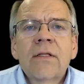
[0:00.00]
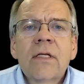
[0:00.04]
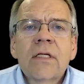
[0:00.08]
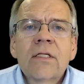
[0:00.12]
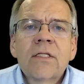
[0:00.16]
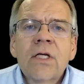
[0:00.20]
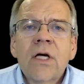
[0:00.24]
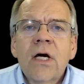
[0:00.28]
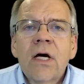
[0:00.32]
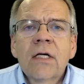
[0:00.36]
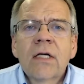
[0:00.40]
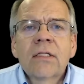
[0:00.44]

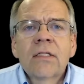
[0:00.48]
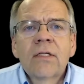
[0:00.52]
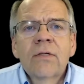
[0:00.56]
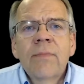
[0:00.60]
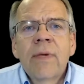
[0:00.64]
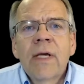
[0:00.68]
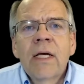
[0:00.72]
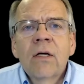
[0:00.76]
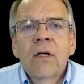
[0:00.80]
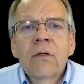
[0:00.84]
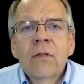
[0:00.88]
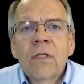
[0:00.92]
that talked
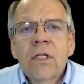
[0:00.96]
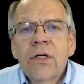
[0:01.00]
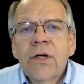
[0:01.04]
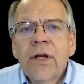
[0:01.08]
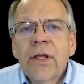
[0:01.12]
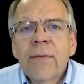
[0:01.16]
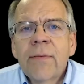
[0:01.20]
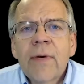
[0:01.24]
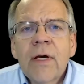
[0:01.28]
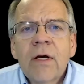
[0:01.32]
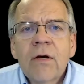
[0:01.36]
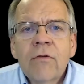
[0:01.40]
about
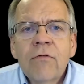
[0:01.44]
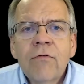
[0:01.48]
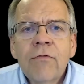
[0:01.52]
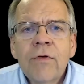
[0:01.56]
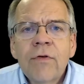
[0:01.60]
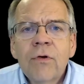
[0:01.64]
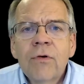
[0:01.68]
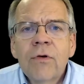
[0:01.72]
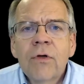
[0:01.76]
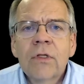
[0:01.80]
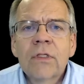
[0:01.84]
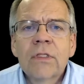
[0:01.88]
learning about
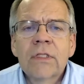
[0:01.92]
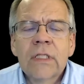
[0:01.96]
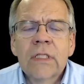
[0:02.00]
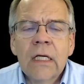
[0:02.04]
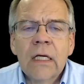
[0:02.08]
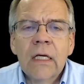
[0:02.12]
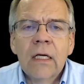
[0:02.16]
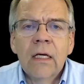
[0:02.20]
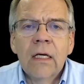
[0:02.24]
funerals